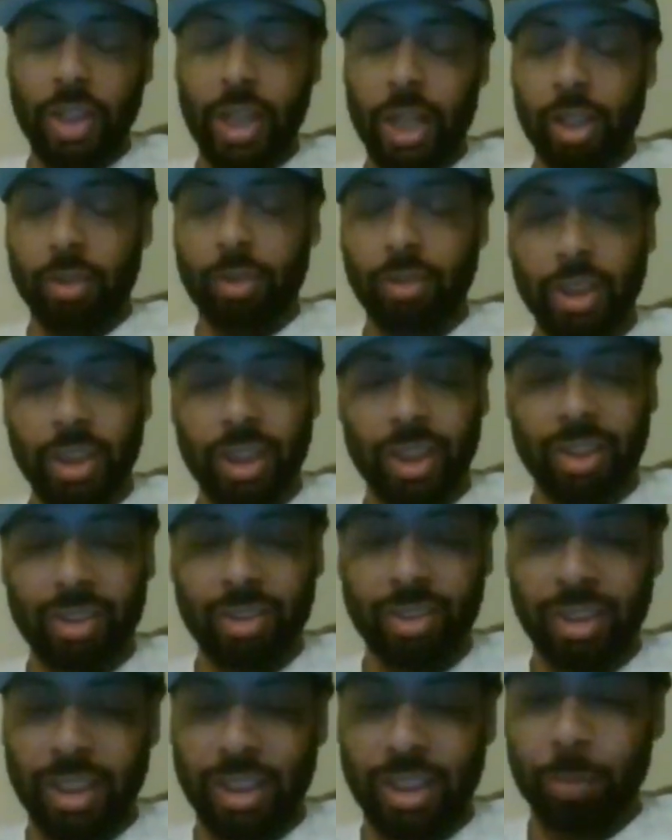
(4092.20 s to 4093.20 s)
Yeah.
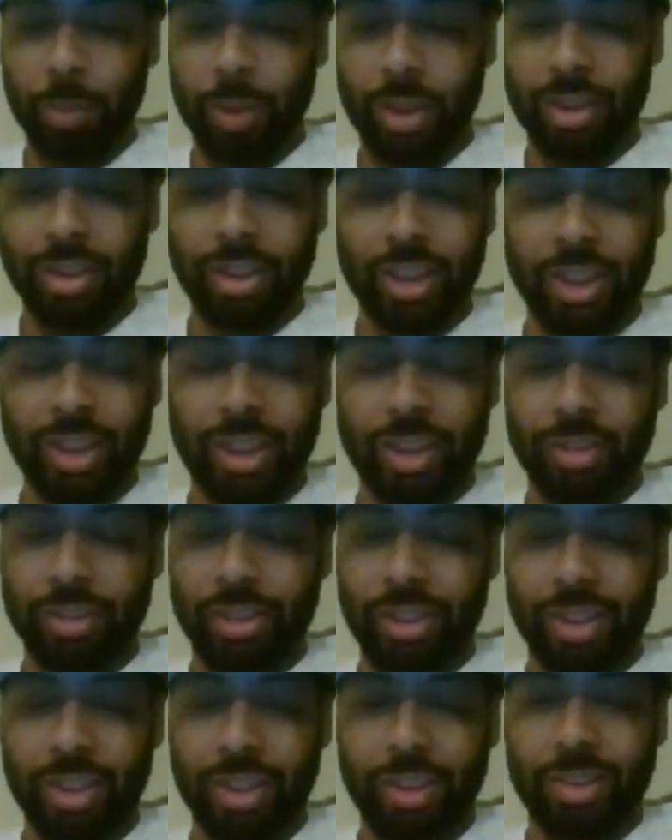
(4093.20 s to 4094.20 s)
But again,
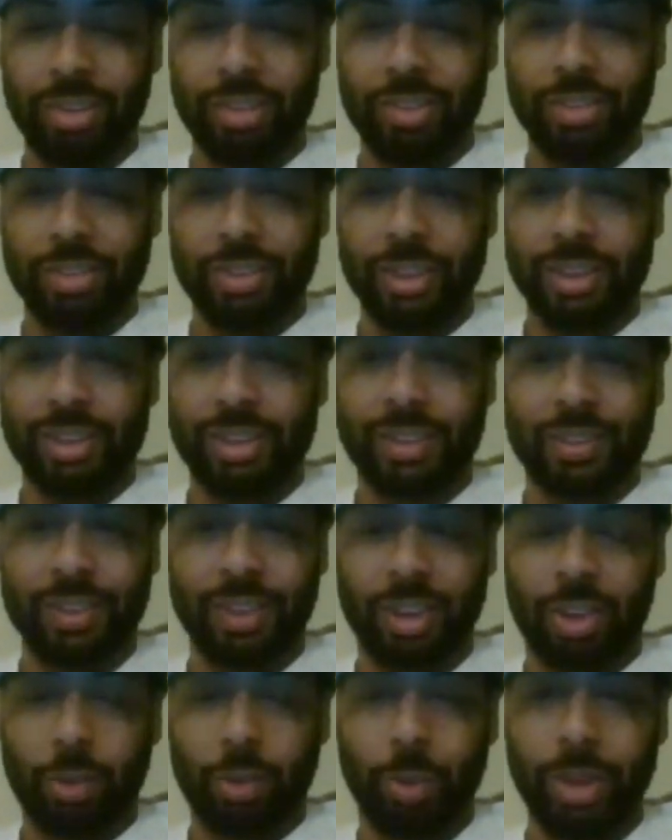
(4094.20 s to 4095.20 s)
the just
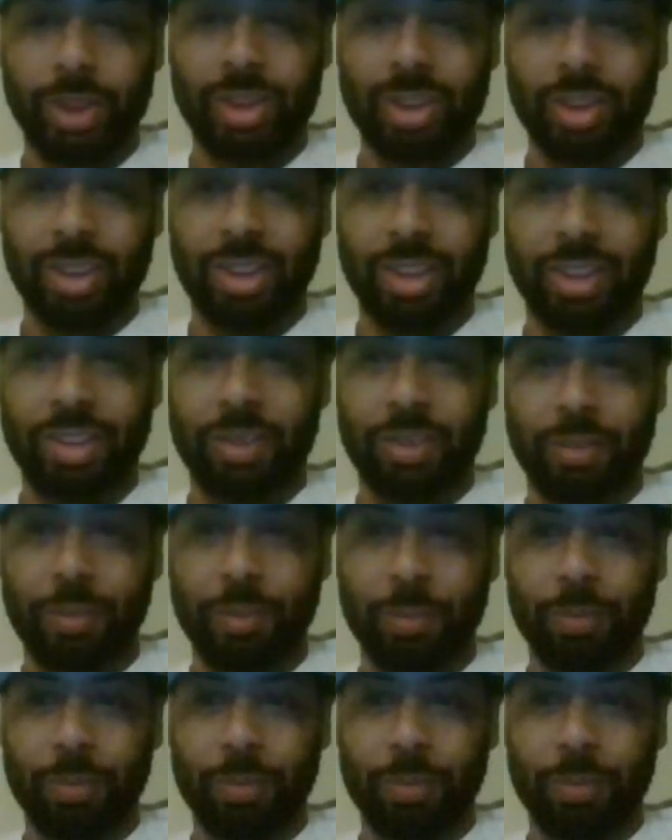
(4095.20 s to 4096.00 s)
increasingly,